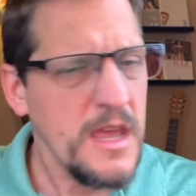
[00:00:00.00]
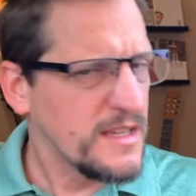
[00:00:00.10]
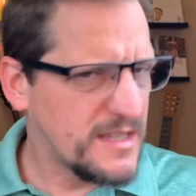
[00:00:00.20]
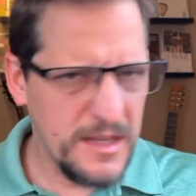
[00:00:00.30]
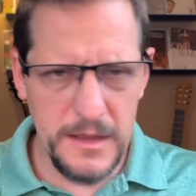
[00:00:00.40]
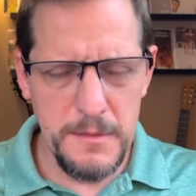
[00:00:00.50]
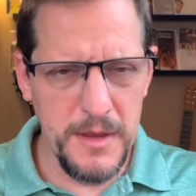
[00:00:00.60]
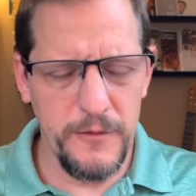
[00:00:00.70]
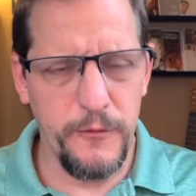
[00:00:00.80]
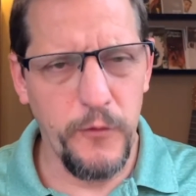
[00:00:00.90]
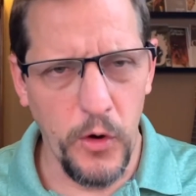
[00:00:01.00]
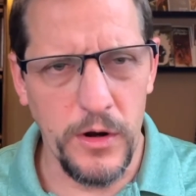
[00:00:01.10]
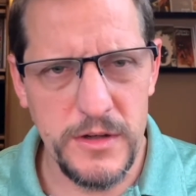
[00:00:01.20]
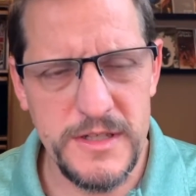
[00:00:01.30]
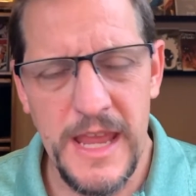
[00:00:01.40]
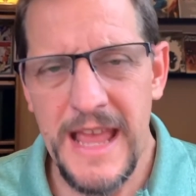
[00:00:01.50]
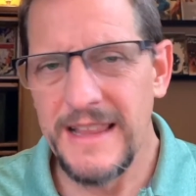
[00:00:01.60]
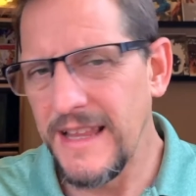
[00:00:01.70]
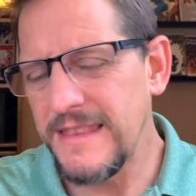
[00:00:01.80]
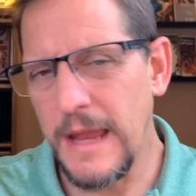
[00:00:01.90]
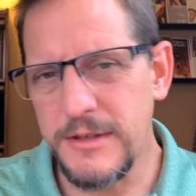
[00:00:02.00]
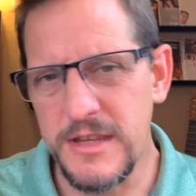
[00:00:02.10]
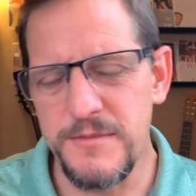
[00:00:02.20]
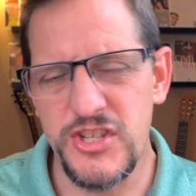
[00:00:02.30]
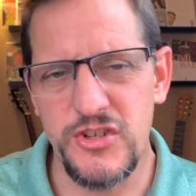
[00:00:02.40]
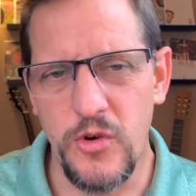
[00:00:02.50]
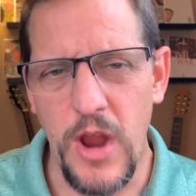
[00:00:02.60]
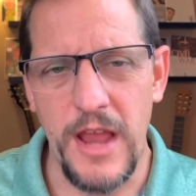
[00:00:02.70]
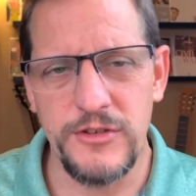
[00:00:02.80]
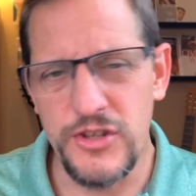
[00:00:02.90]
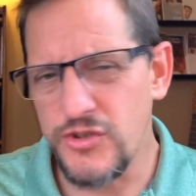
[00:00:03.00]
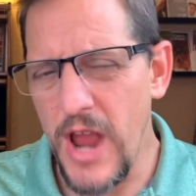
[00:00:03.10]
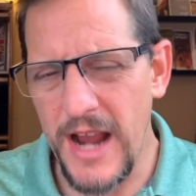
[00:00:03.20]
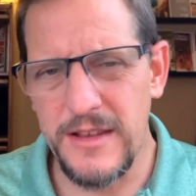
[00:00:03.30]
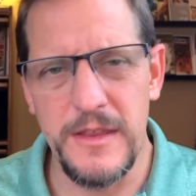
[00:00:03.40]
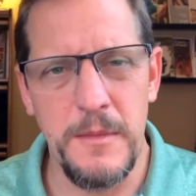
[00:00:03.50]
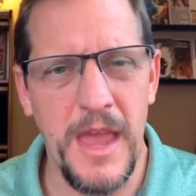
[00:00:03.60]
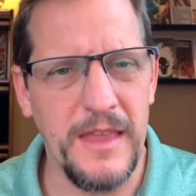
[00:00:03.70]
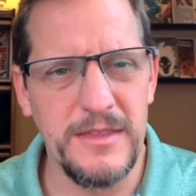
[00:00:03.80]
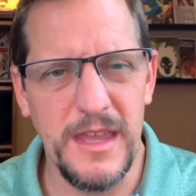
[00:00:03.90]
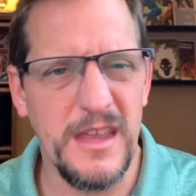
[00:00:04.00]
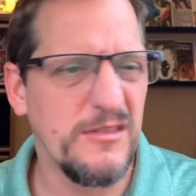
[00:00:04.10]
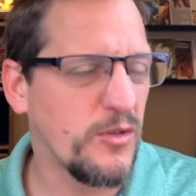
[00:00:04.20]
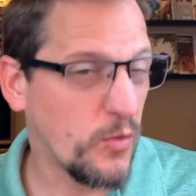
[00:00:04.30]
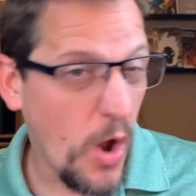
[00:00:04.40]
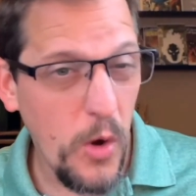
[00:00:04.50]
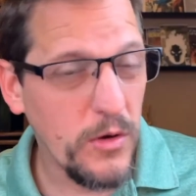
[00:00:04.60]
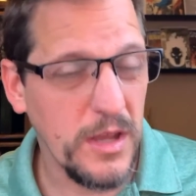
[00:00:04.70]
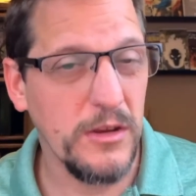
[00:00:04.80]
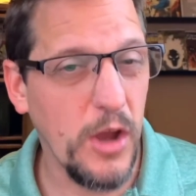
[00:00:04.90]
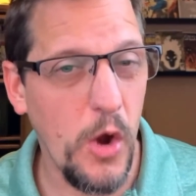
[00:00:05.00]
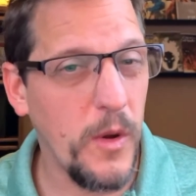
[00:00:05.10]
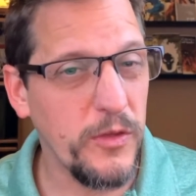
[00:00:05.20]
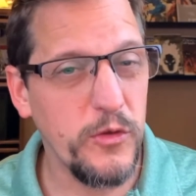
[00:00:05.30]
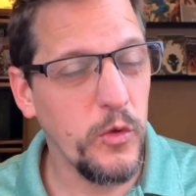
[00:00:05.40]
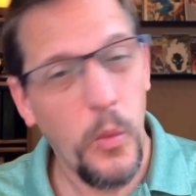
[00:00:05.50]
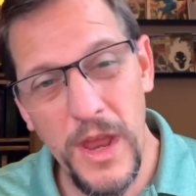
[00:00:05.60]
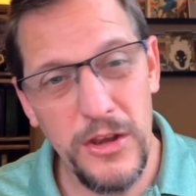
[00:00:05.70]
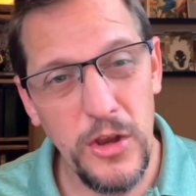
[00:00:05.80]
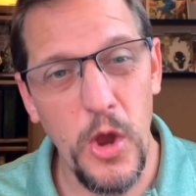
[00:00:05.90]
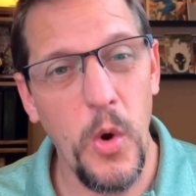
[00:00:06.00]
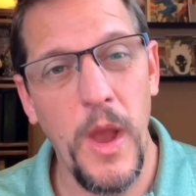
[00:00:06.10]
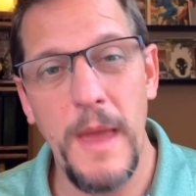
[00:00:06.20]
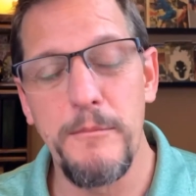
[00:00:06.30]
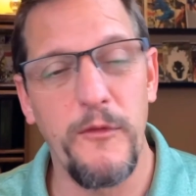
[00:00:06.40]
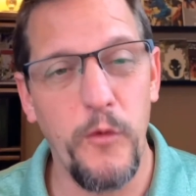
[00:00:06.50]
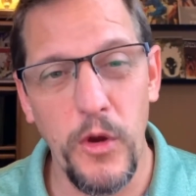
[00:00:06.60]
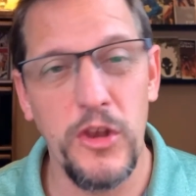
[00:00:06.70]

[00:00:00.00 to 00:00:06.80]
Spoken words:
send them in first, let that distract them, and then the rogue can go in through the window, and before you